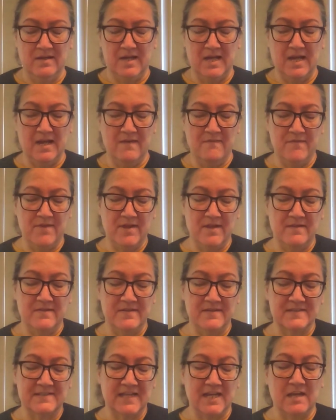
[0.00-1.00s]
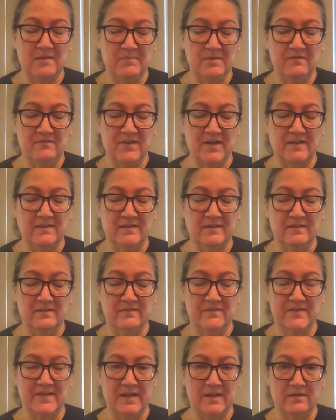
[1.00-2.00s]
And then the same effective
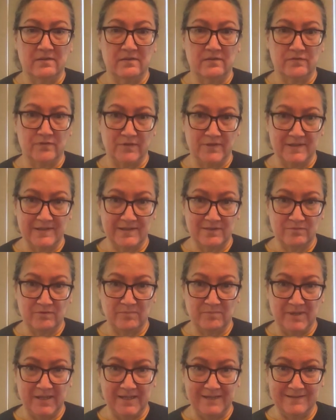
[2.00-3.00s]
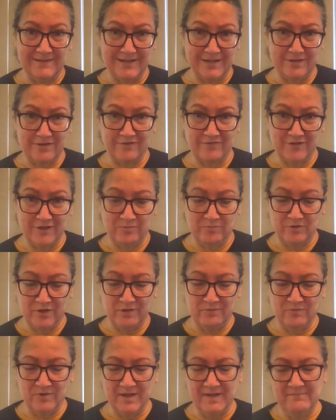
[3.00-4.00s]
standard for this would be Standard
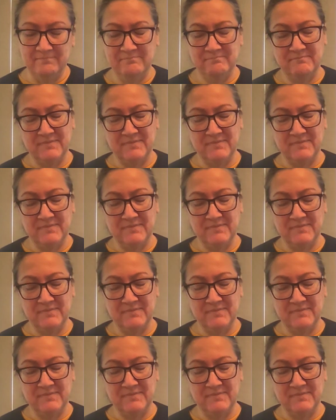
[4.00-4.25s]
5.1,